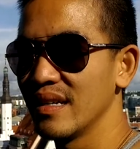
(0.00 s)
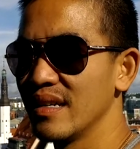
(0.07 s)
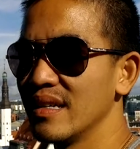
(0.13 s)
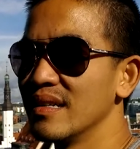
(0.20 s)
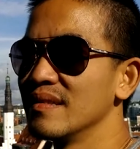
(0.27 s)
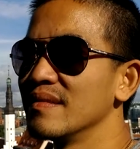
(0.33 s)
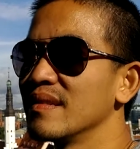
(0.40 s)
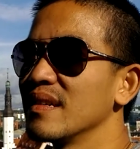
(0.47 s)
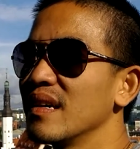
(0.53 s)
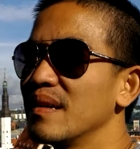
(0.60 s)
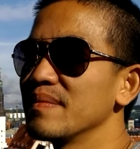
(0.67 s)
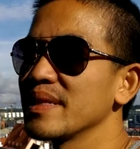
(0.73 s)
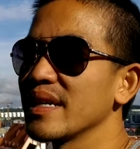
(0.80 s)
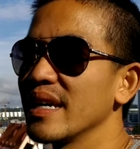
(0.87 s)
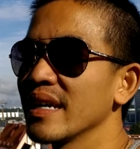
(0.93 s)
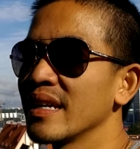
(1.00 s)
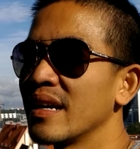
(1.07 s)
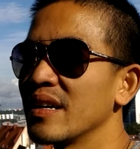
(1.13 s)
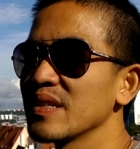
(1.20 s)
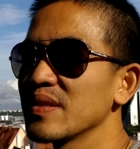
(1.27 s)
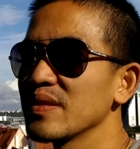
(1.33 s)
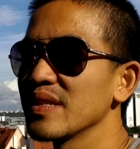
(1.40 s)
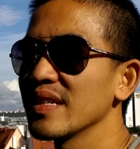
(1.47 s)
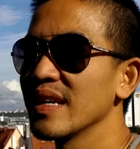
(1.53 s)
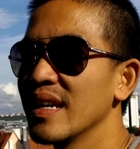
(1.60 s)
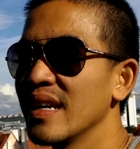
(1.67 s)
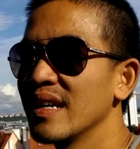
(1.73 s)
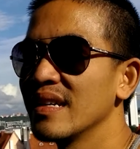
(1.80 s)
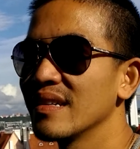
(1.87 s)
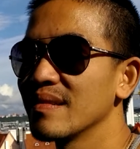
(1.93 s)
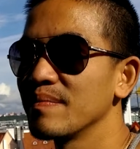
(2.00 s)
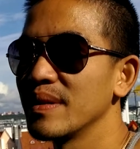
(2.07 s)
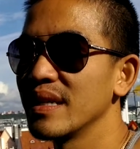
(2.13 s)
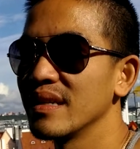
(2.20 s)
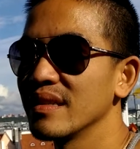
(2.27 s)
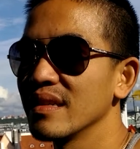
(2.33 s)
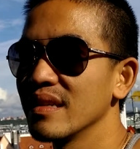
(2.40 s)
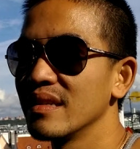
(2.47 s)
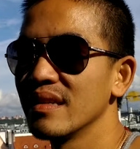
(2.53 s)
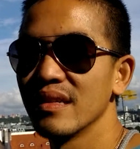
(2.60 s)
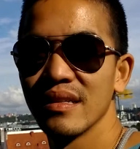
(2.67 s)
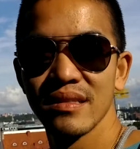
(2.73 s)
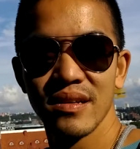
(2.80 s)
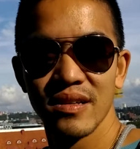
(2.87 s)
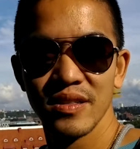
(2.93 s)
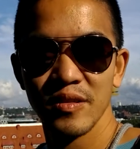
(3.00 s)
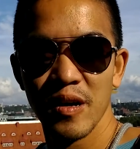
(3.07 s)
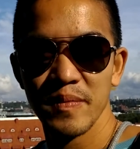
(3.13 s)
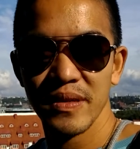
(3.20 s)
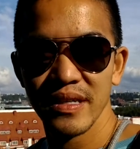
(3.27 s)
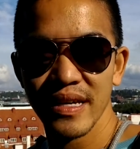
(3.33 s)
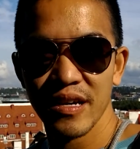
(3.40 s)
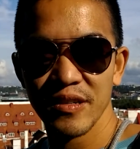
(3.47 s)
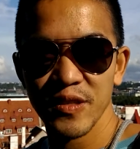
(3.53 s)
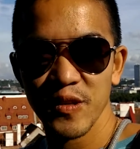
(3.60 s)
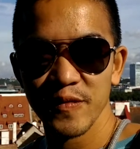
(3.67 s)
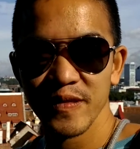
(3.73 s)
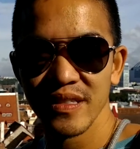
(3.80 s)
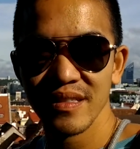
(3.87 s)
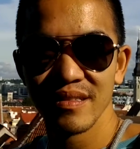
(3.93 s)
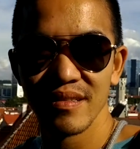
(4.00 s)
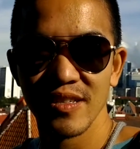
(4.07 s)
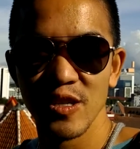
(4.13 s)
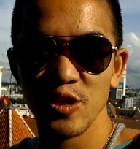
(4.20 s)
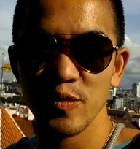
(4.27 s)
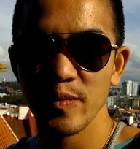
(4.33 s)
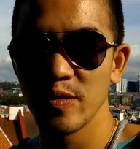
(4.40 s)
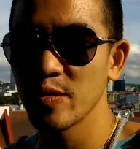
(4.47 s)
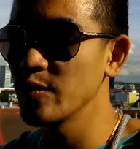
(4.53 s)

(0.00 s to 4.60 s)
uh, I'm staying in hostels again, but then in uh, Tartu I'll be couch surfing, so it should be